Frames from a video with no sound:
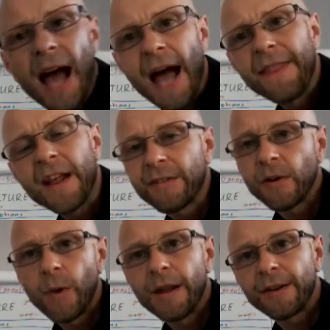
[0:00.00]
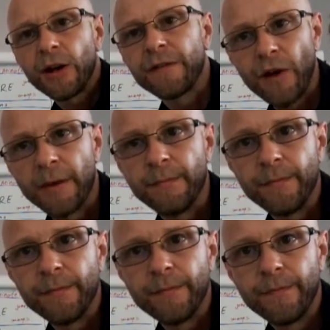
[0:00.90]
And that's going to waste a lot of time.
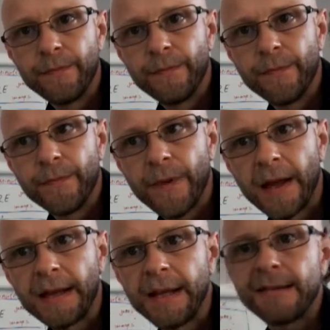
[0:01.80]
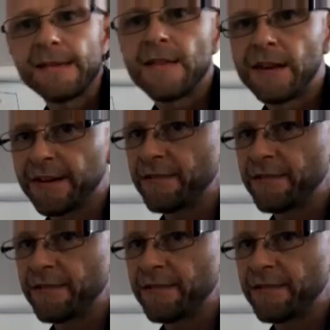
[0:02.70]
At least in this